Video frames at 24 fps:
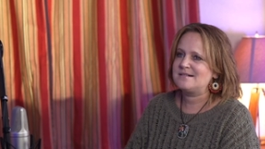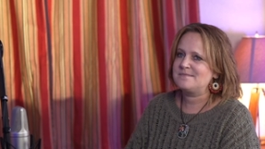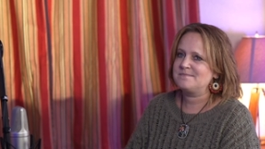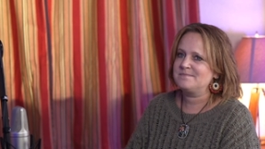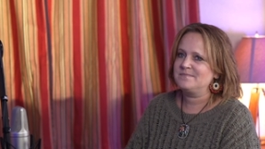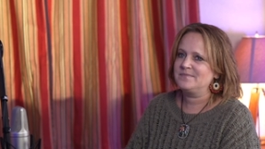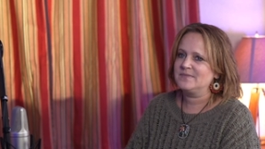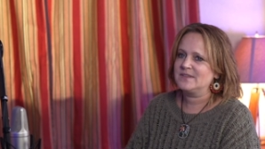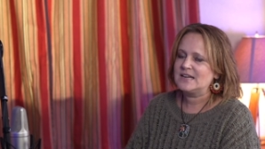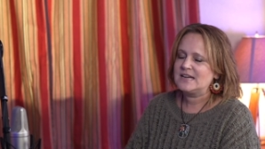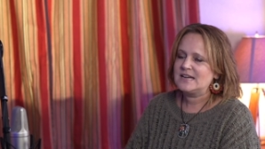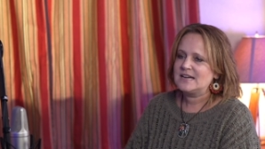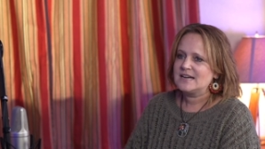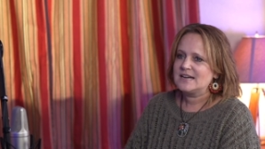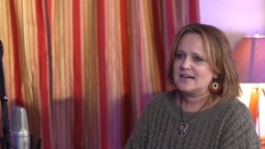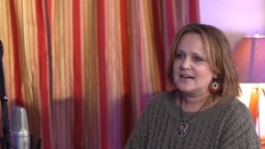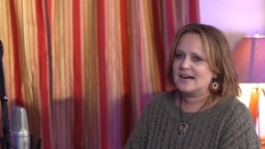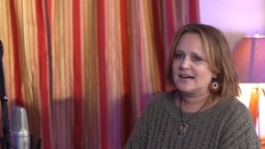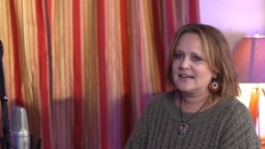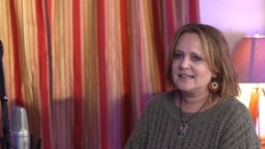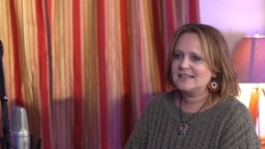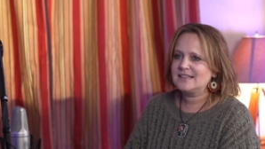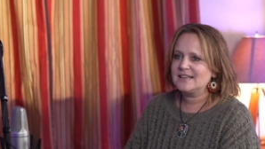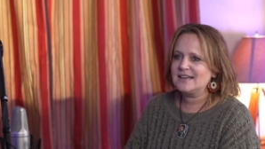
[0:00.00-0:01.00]
Um,
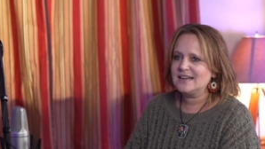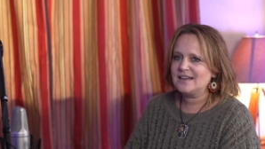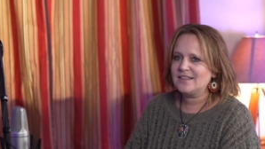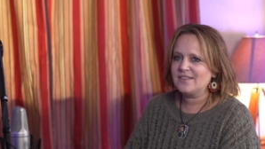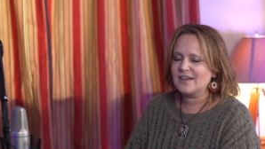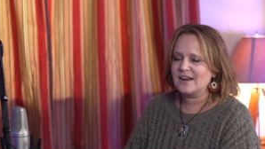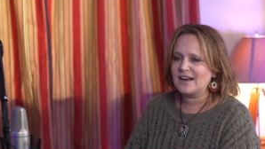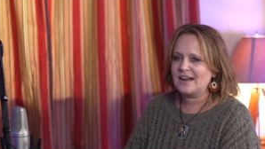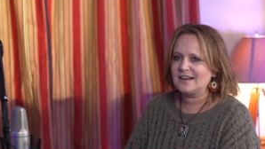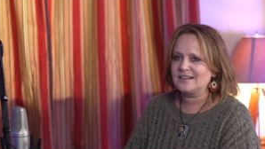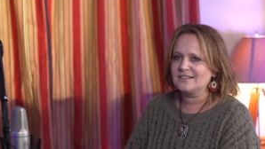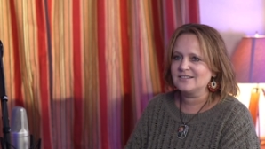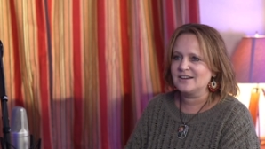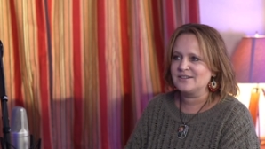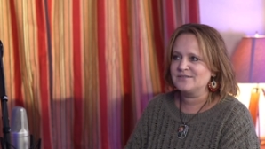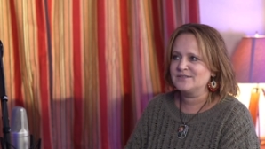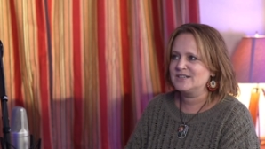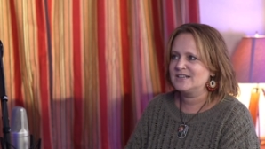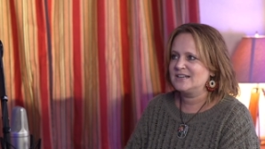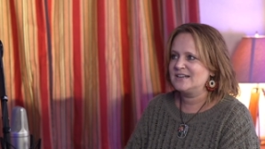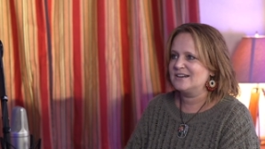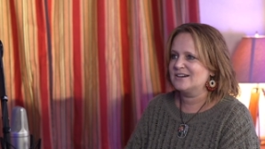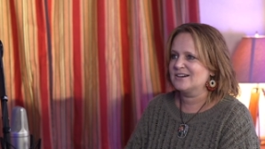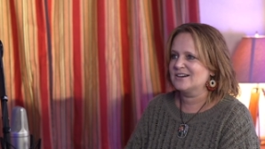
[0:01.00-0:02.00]
I think that I'd love
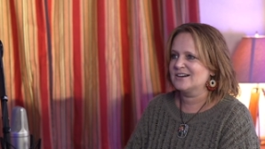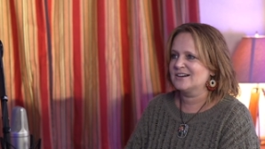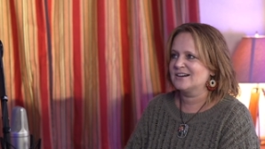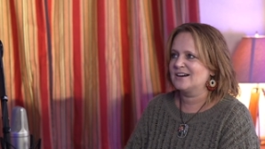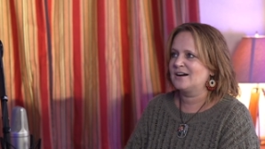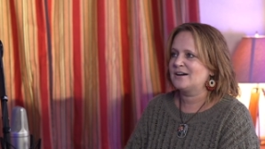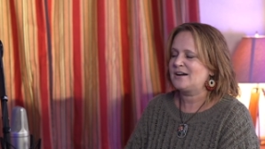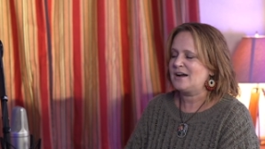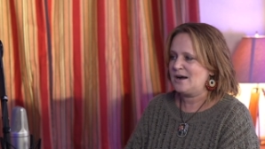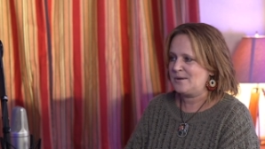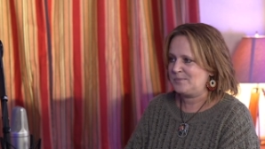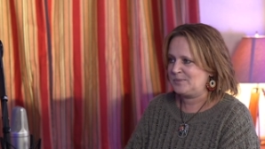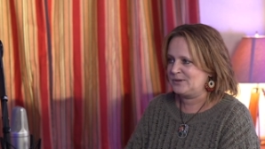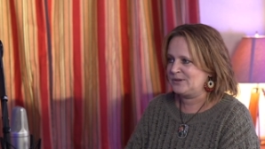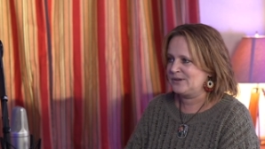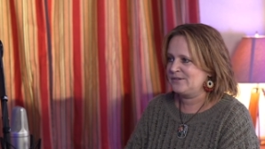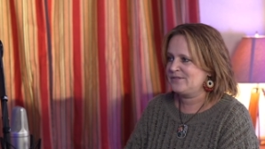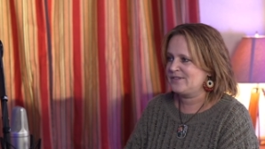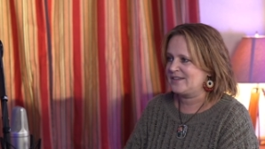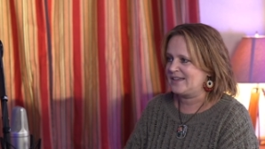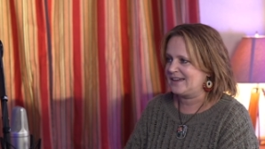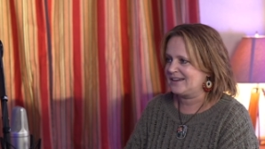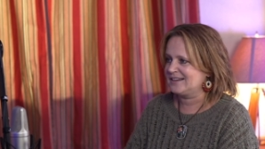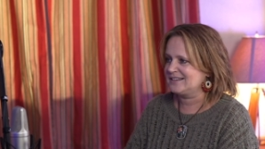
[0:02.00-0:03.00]
to hear a couple
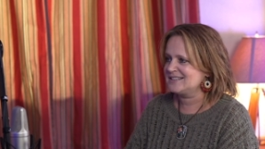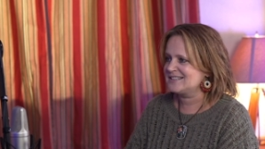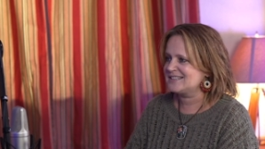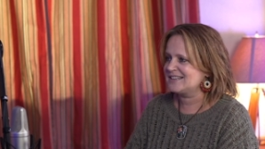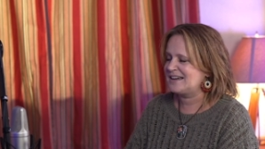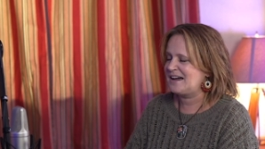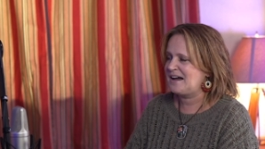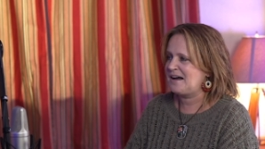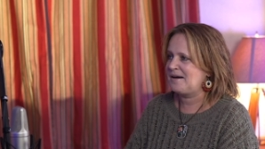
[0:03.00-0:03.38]
of things.